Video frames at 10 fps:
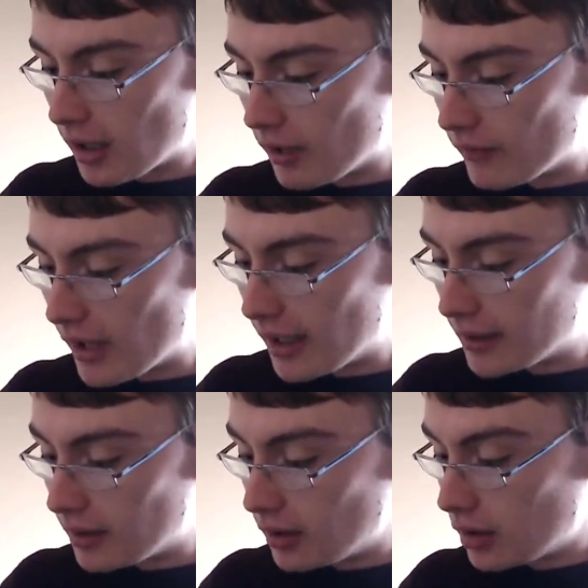And
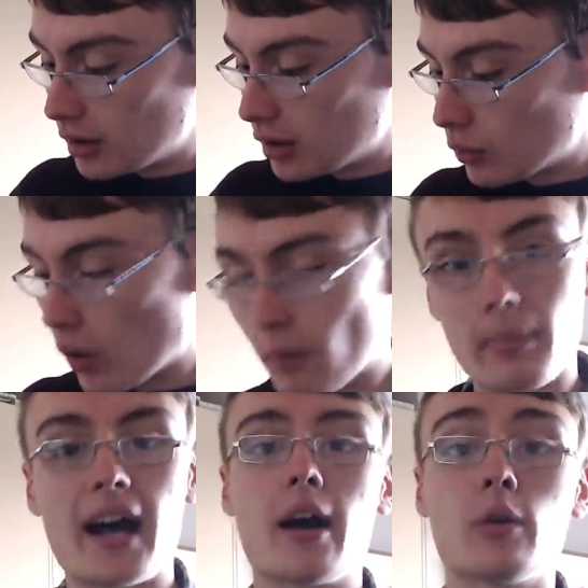then
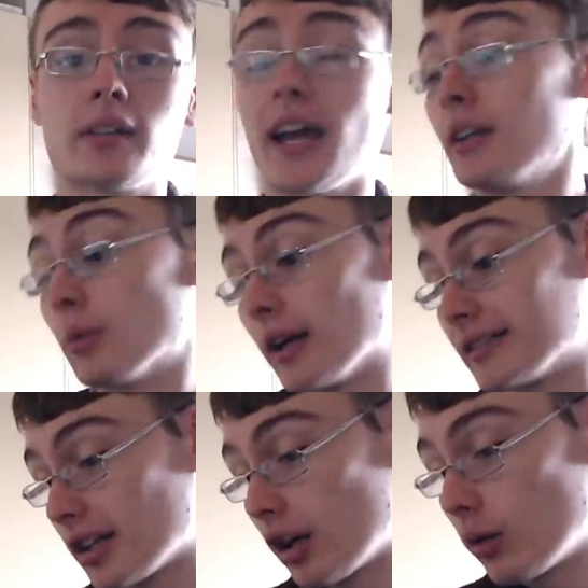one pound.
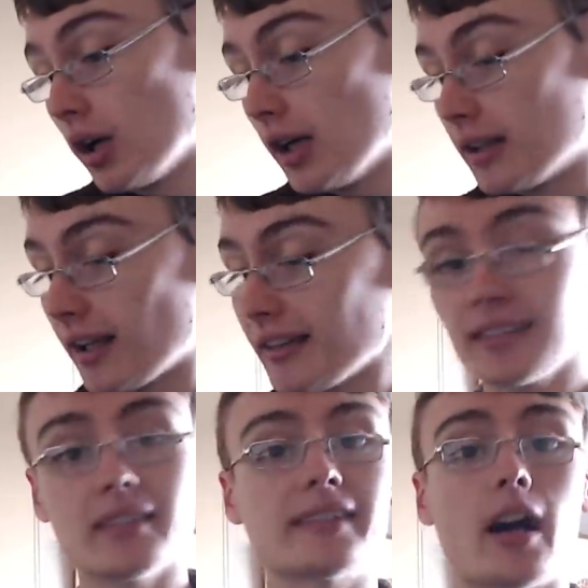Anyway, so
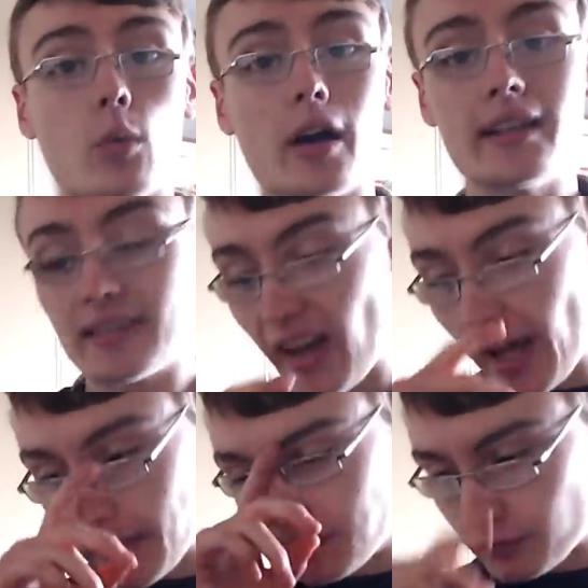nice little set of weights
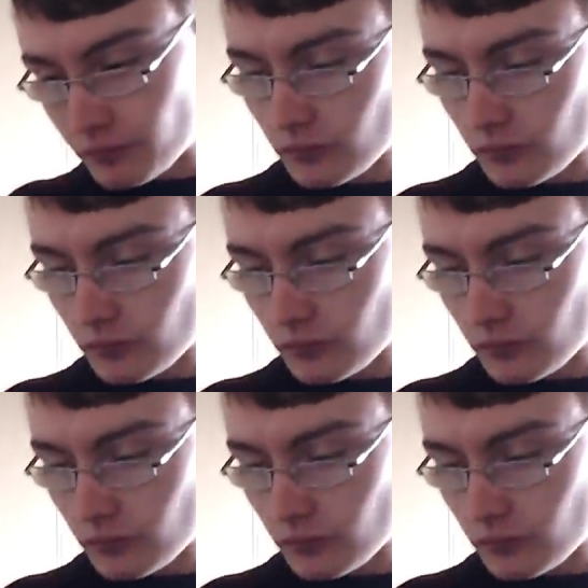there.